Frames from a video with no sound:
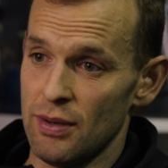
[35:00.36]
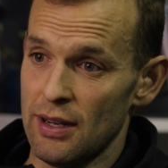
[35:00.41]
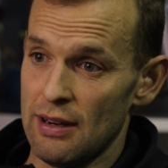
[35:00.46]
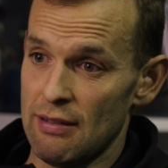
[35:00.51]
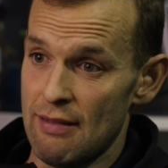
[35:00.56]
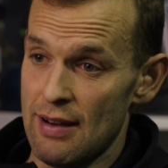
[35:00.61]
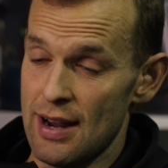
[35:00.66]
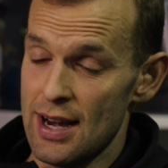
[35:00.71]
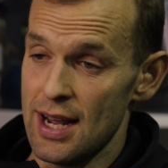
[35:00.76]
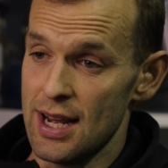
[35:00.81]
be
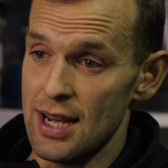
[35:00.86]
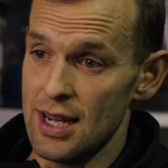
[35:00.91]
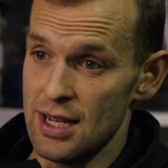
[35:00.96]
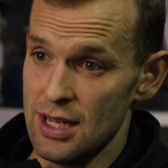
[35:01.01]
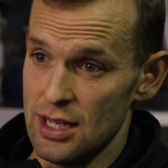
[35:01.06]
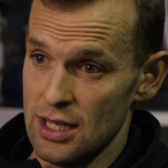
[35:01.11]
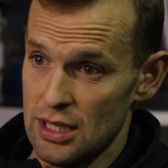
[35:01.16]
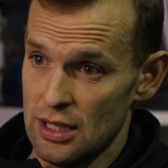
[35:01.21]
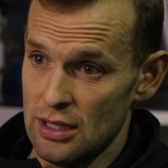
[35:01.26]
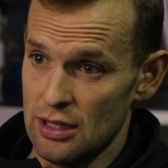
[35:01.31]

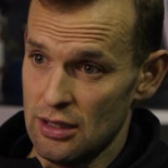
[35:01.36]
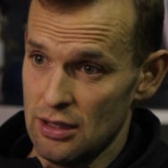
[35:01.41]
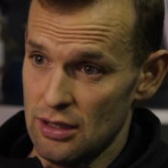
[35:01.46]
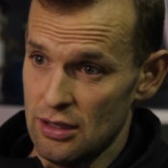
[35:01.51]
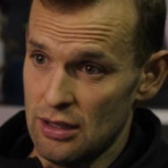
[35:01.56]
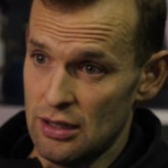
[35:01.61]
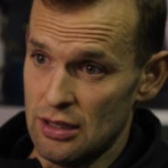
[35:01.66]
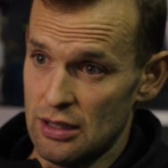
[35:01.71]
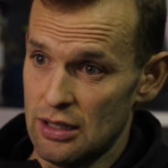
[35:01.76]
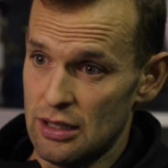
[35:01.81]
ready
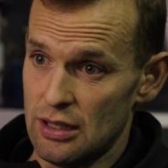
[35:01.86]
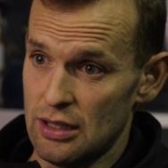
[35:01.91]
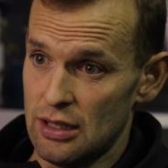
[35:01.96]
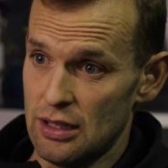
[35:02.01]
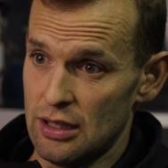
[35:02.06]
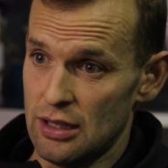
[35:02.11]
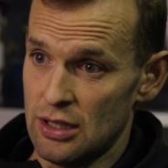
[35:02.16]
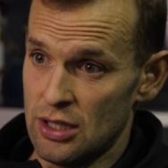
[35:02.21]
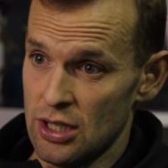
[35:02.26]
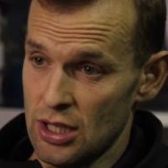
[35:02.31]

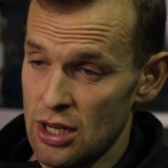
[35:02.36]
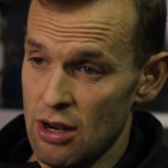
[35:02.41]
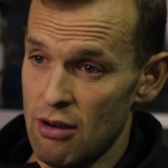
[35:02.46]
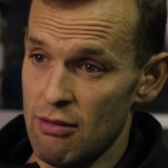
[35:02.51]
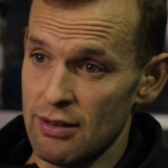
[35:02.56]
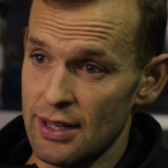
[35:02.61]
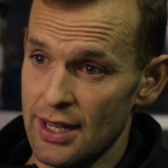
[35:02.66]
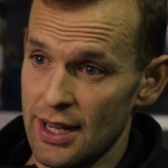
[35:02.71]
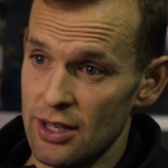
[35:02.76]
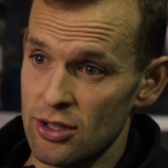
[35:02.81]
to go
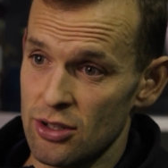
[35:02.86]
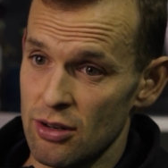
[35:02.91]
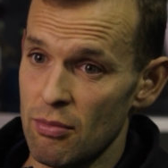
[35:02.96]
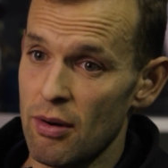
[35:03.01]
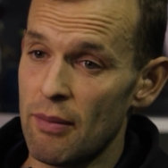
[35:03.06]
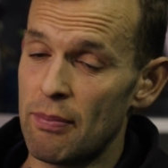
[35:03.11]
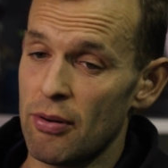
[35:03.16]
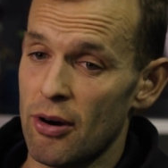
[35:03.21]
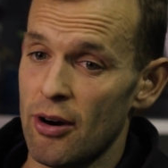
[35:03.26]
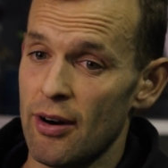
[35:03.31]
again. So
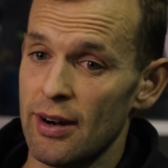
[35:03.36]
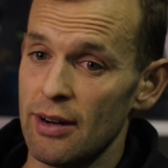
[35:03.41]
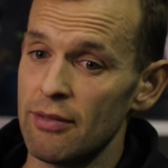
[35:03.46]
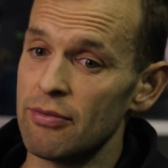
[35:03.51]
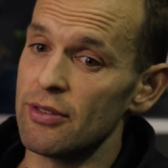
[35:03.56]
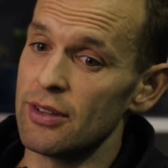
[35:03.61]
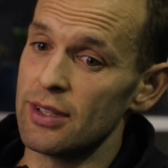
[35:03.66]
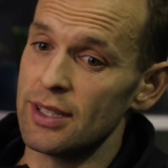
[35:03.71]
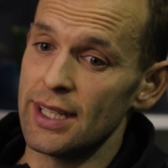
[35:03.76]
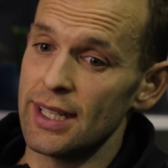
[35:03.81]
my priority
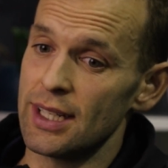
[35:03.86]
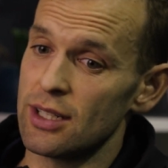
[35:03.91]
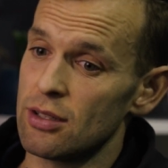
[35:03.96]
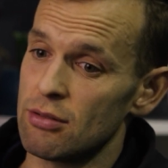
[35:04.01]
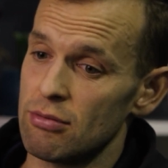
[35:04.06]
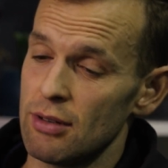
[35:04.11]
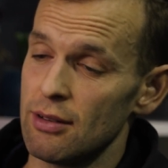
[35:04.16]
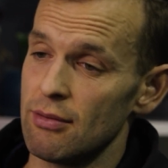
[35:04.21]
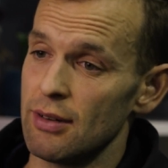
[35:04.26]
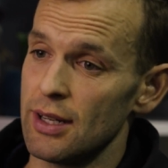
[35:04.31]
for the next
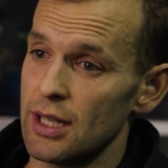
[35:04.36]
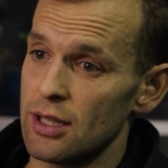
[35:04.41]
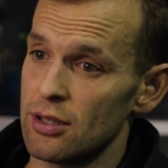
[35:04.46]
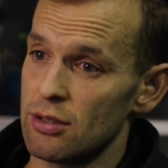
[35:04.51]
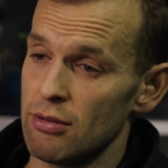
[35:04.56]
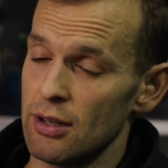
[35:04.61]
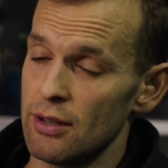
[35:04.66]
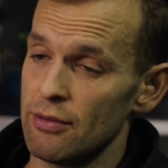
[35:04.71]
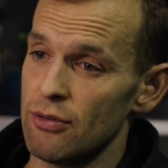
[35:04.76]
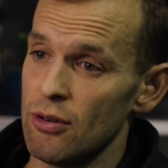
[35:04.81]
4
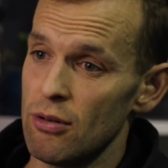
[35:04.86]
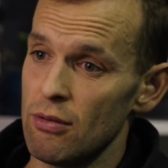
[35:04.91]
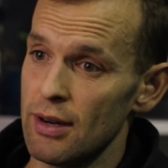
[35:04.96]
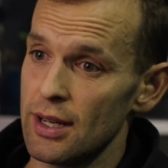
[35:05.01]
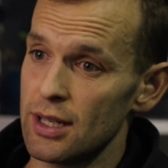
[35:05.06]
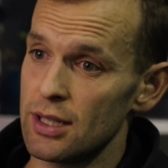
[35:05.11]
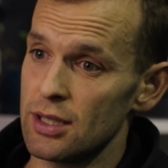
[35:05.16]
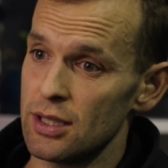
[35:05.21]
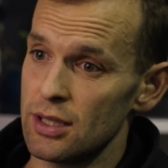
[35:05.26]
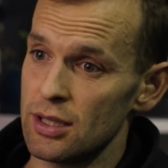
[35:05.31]

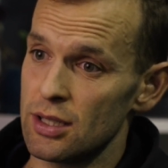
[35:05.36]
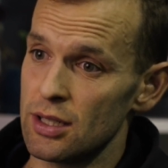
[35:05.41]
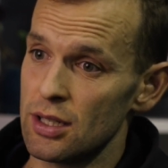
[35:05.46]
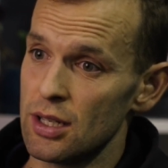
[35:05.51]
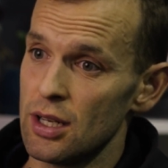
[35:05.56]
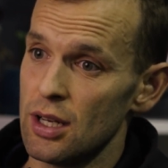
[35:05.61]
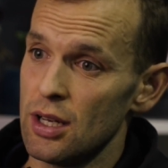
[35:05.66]
weeks is